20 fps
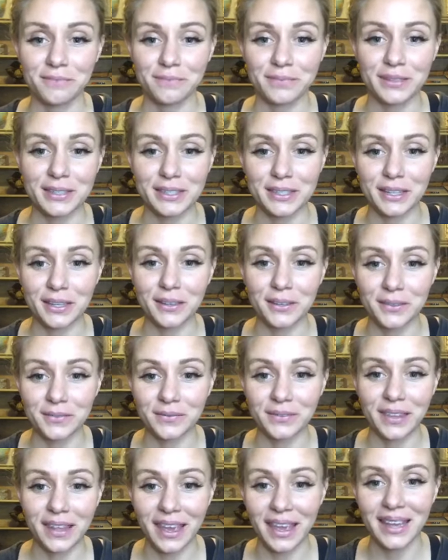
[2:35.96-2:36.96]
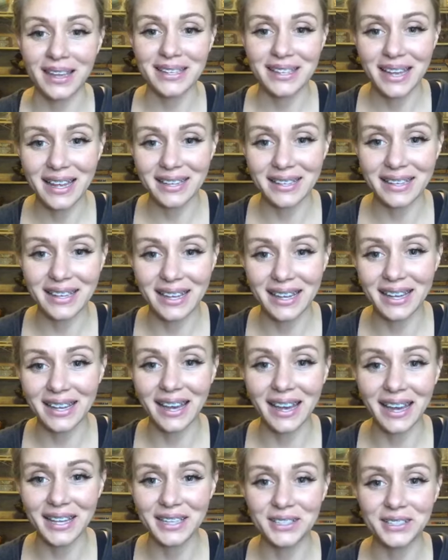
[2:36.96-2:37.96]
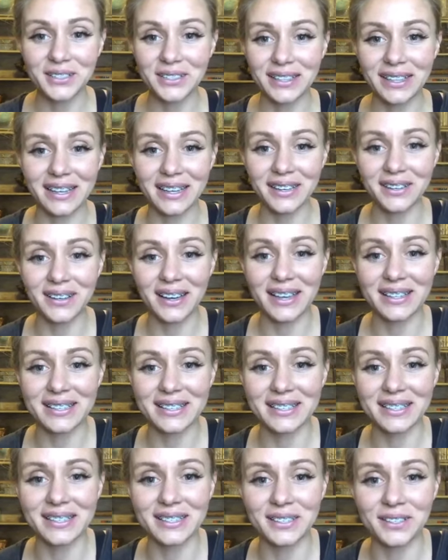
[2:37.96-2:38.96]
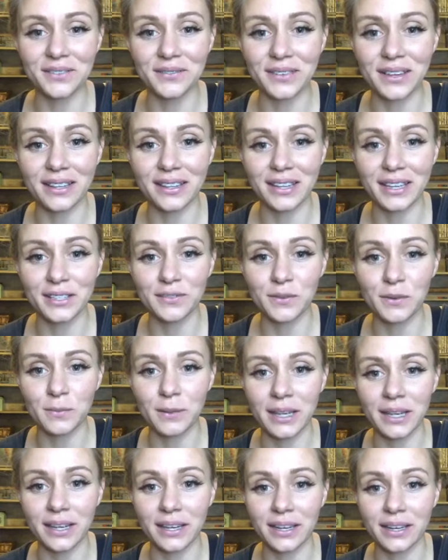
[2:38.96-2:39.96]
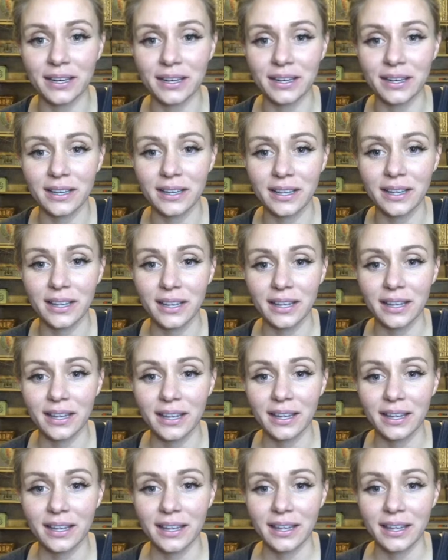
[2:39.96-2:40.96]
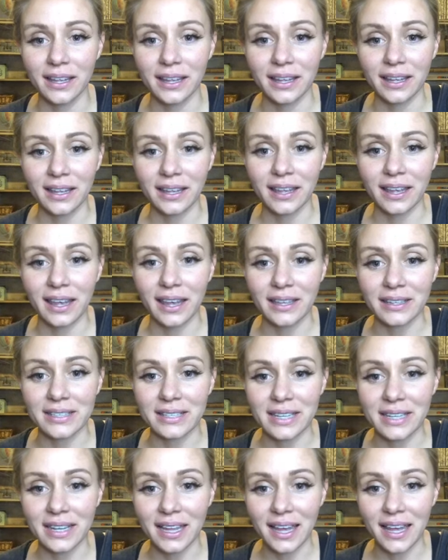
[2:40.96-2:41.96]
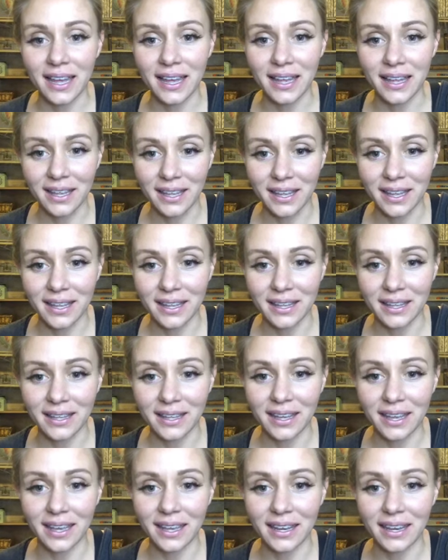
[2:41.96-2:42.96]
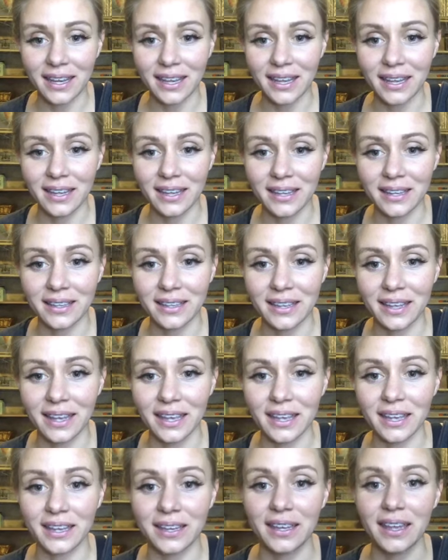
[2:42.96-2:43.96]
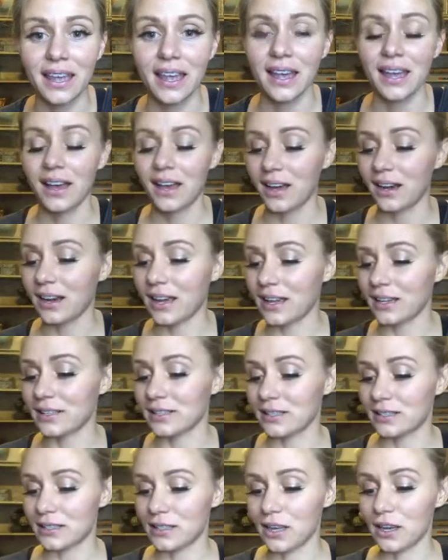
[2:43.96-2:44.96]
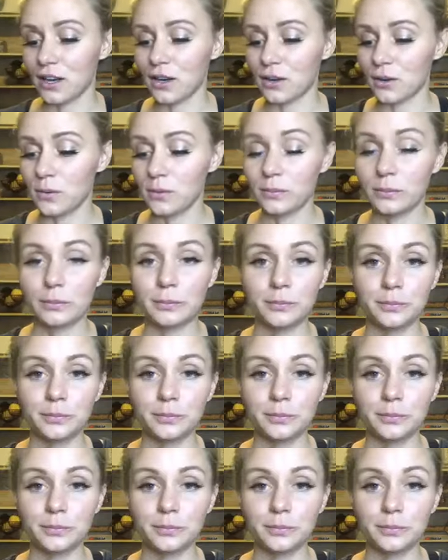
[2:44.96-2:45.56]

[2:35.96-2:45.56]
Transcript: So, hey Dundee, hi Julie. You guys, this is so fun. Thanks for being here. Candida, Katie, hey. All right, so